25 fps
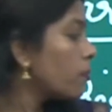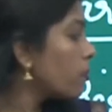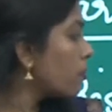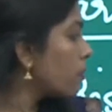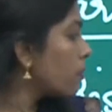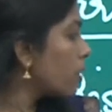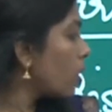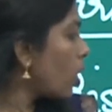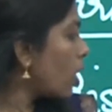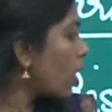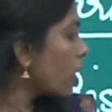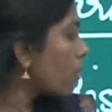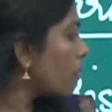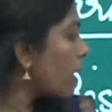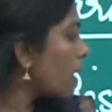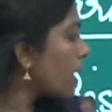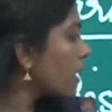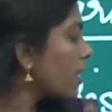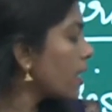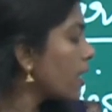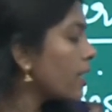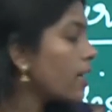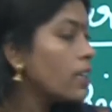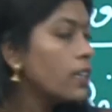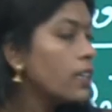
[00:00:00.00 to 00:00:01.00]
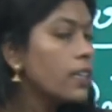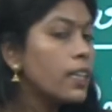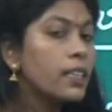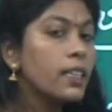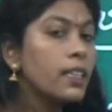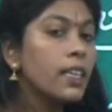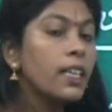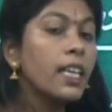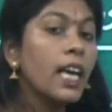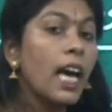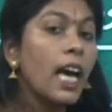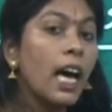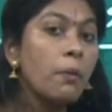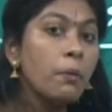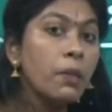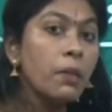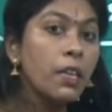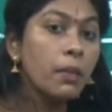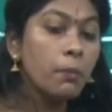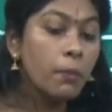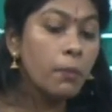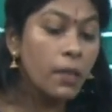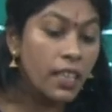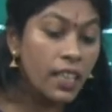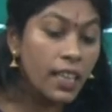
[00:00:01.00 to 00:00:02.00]
long back they conducted cabinet
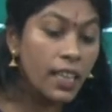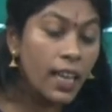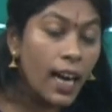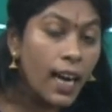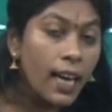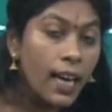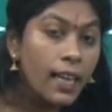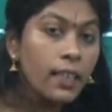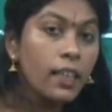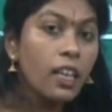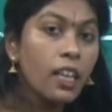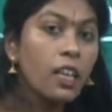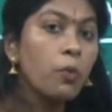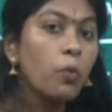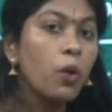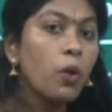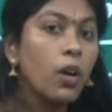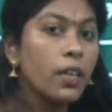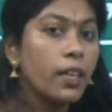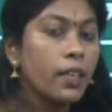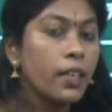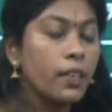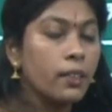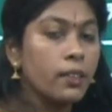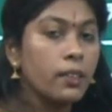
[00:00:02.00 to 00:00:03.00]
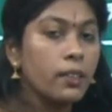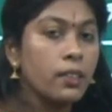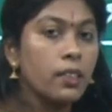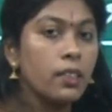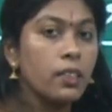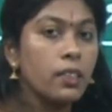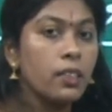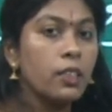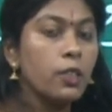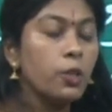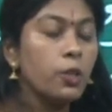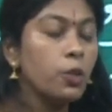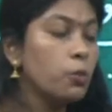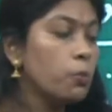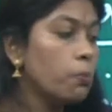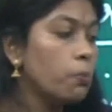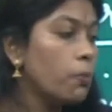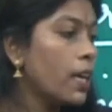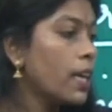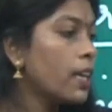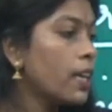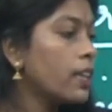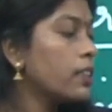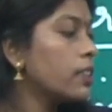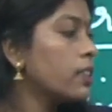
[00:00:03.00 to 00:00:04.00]
meeting underwater to
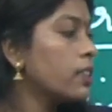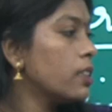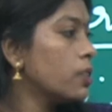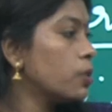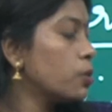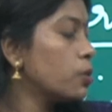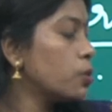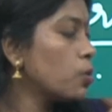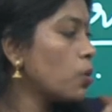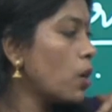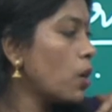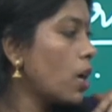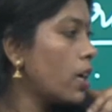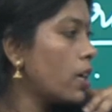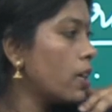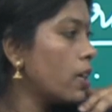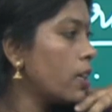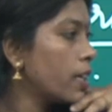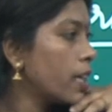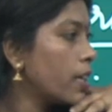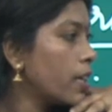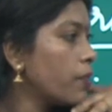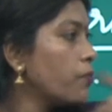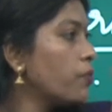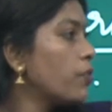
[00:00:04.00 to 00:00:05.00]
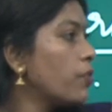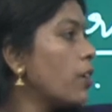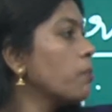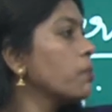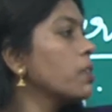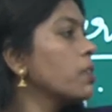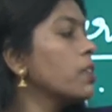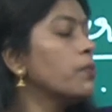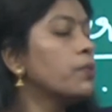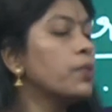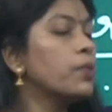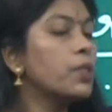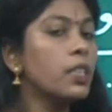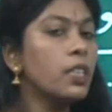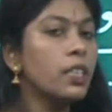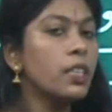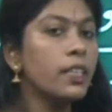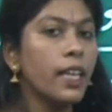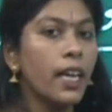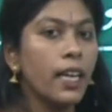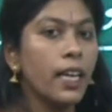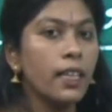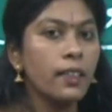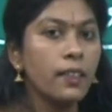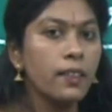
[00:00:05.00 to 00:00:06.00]
inform the world
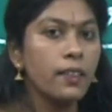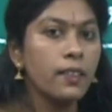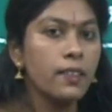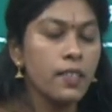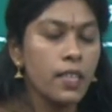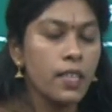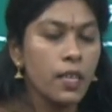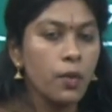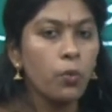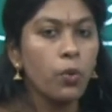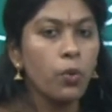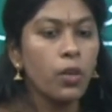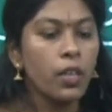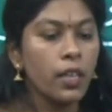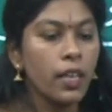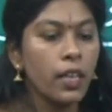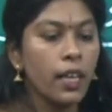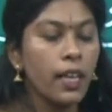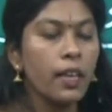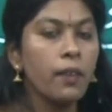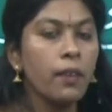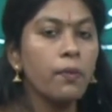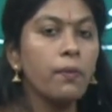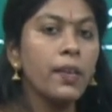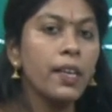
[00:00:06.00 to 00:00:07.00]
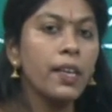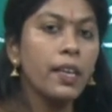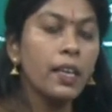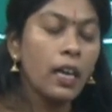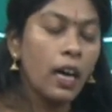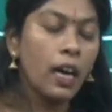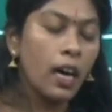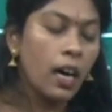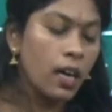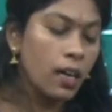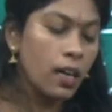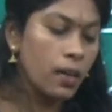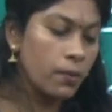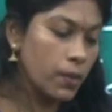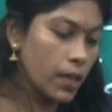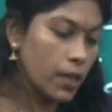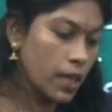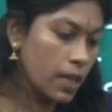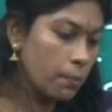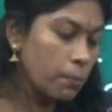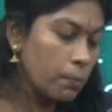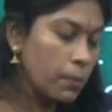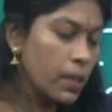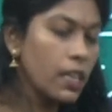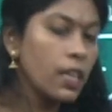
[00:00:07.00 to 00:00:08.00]
that see one day we
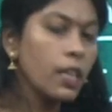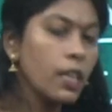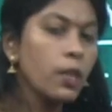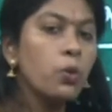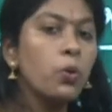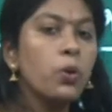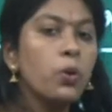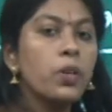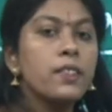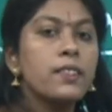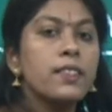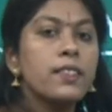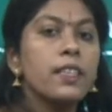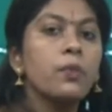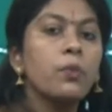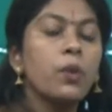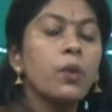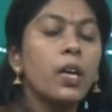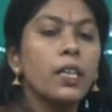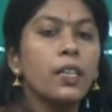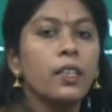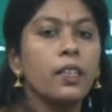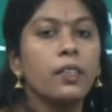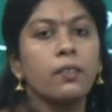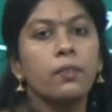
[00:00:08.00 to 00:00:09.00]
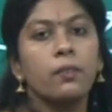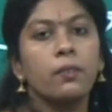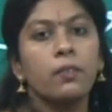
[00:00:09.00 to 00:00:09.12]
completely go inside water,